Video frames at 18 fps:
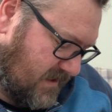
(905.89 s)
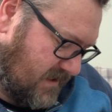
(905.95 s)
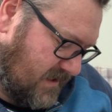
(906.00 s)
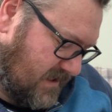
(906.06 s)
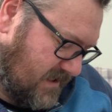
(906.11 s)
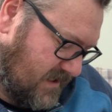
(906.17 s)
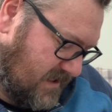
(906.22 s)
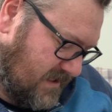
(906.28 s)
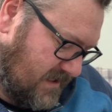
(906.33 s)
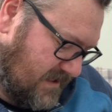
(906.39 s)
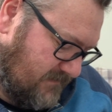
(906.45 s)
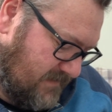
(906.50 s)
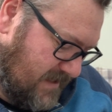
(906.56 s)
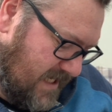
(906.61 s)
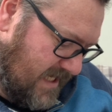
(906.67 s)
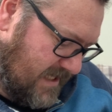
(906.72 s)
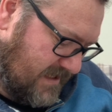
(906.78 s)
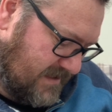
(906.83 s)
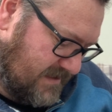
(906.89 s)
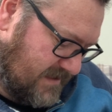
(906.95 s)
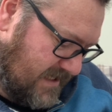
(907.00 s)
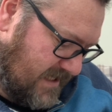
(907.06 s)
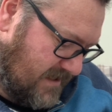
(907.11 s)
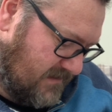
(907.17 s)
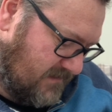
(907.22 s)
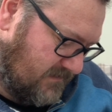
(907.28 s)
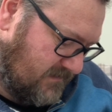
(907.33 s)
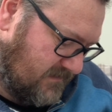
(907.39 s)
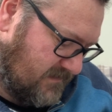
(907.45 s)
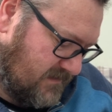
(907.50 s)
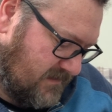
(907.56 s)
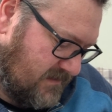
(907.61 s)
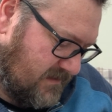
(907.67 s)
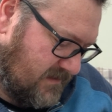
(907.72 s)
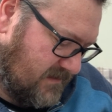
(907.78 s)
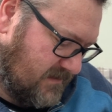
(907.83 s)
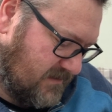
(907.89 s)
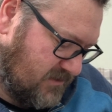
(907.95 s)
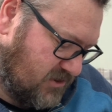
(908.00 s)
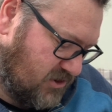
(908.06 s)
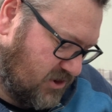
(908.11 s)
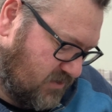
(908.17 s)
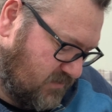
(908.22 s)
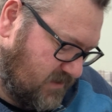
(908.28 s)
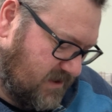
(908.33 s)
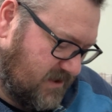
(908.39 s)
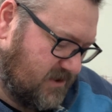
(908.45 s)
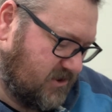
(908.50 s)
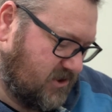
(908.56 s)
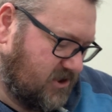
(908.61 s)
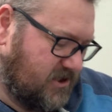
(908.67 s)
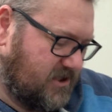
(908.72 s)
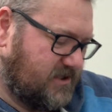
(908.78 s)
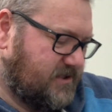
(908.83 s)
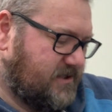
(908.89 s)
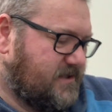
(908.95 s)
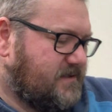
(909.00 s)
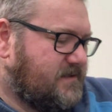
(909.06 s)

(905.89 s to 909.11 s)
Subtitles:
XL junior shirt.